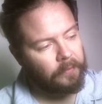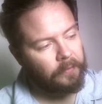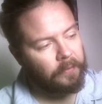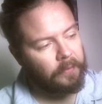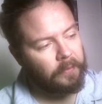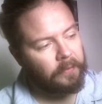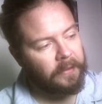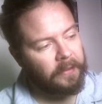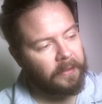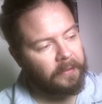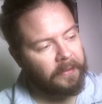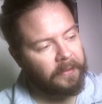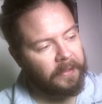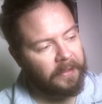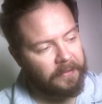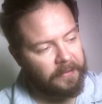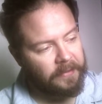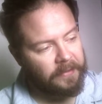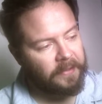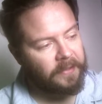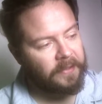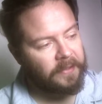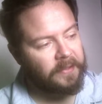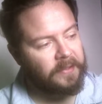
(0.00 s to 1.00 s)
that yes,
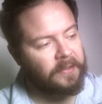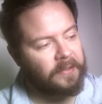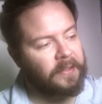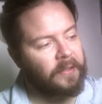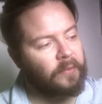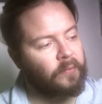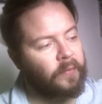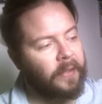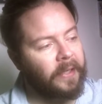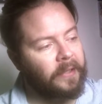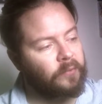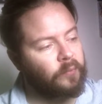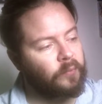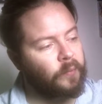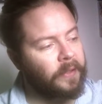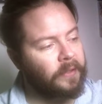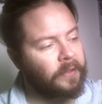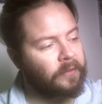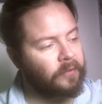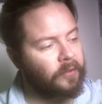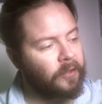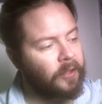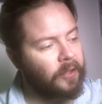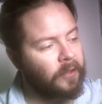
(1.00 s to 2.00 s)
this is the right way
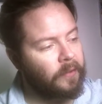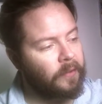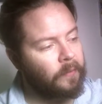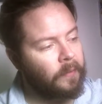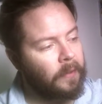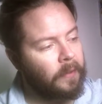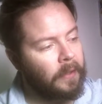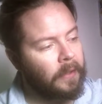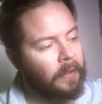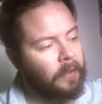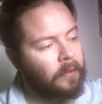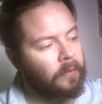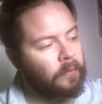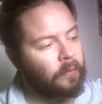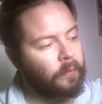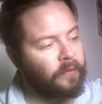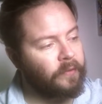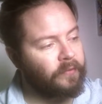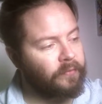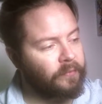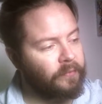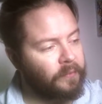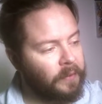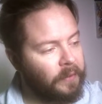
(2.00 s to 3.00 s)
to go.
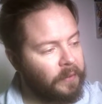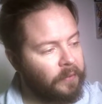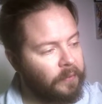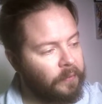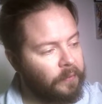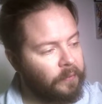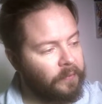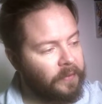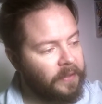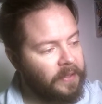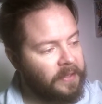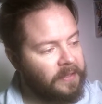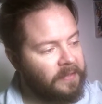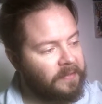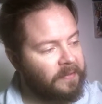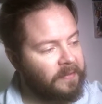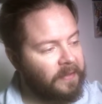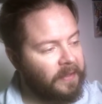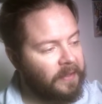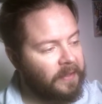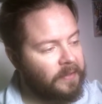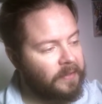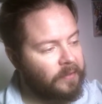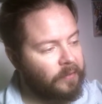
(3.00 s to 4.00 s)
If we do these
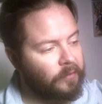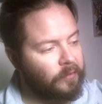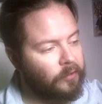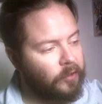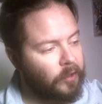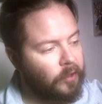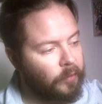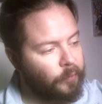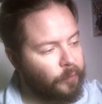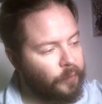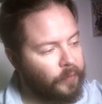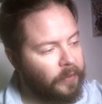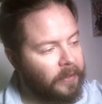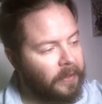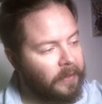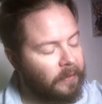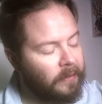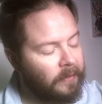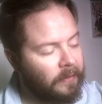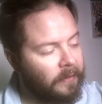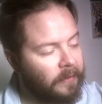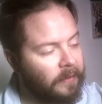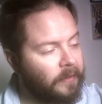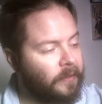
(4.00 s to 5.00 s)
things on top,
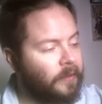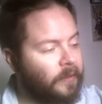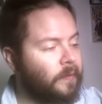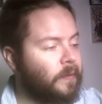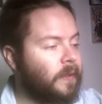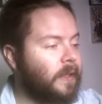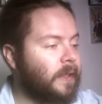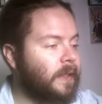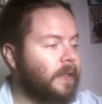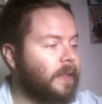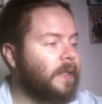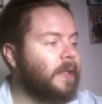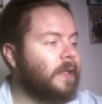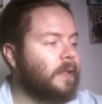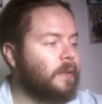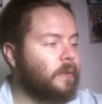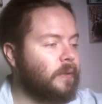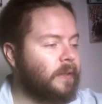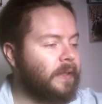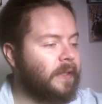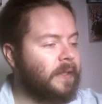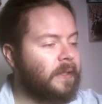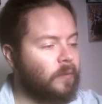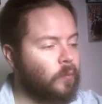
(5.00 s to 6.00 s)
that'll, you know, like
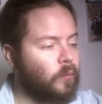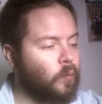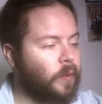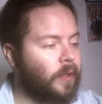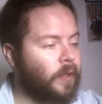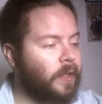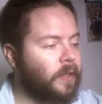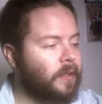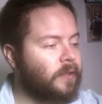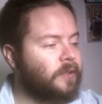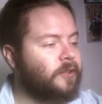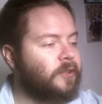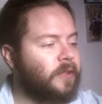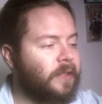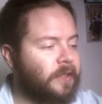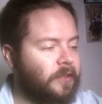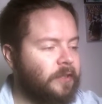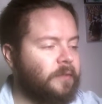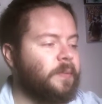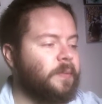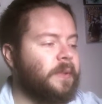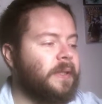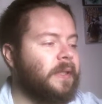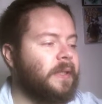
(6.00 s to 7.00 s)
it'll work,
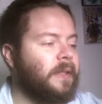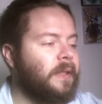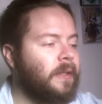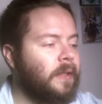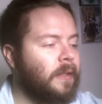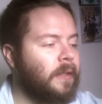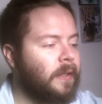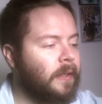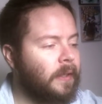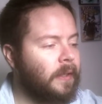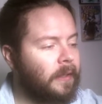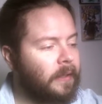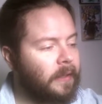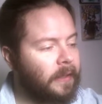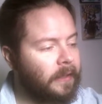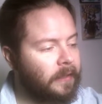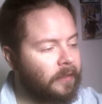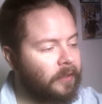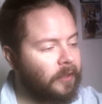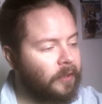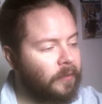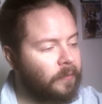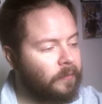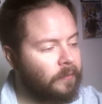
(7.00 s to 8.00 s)
trust me. Like,
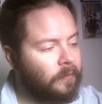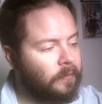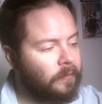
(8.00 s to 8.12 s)
don't,